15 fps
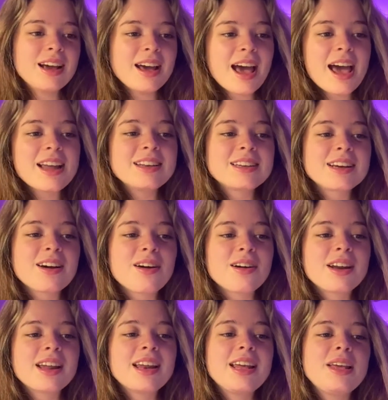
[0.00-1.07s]
ending
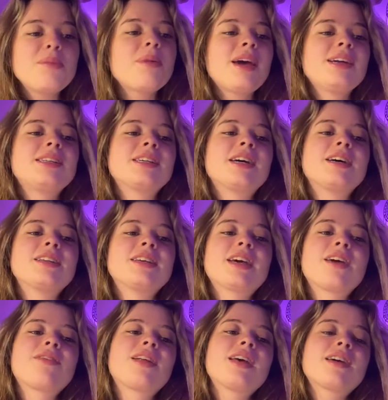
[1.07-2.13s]
on an E major to
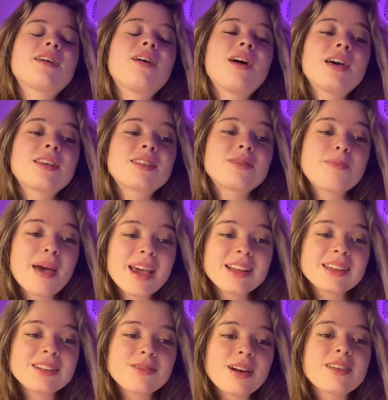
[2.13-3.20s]
give an
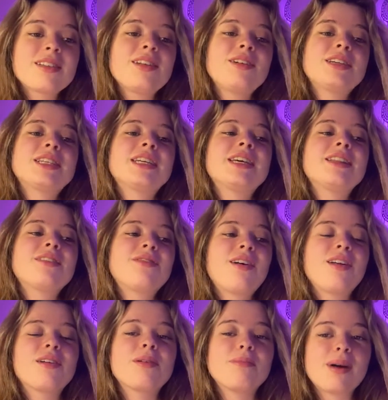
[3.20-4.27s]
expected resolution in the
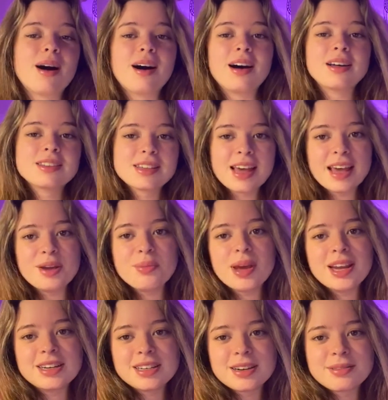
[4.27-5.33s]
following bar to A
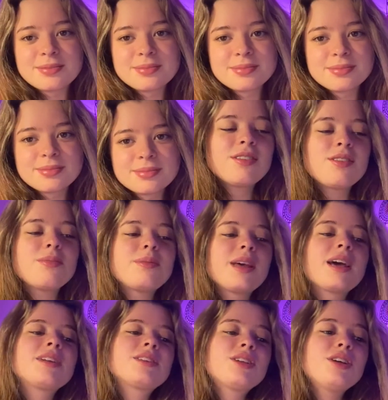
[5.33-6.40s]
major.
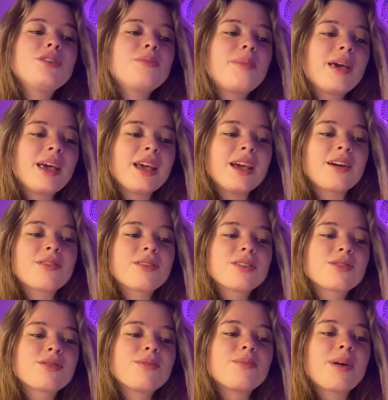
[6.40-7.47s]
Subject 2B
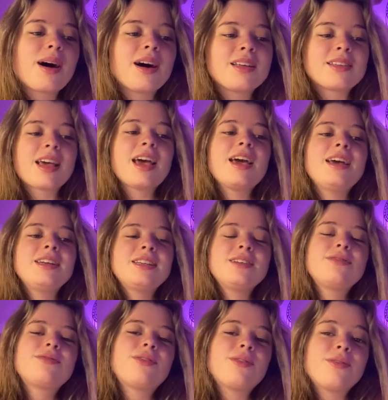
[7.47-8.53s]
runs from bars
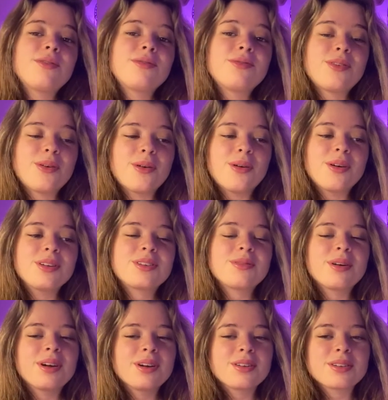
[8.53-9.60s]
84 to
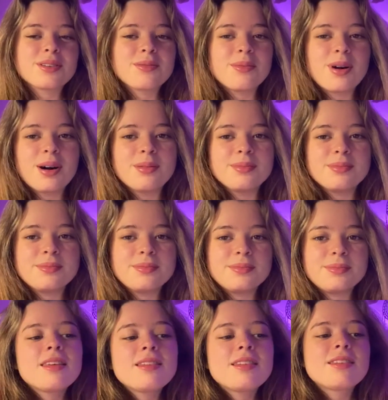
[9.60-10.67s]
101.
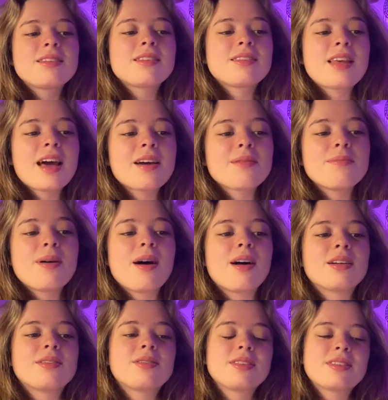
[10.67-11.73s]
This is the second
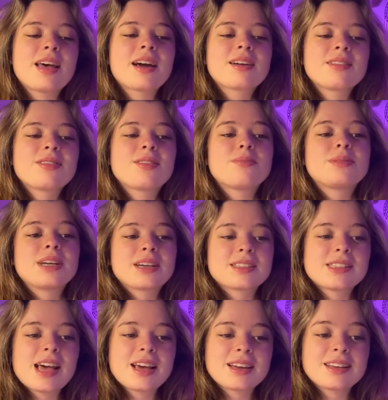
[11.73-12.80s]
part of the second subject
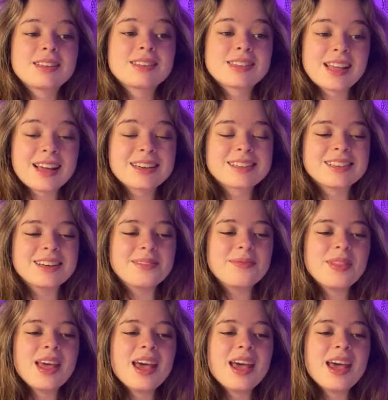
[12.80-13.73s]
section,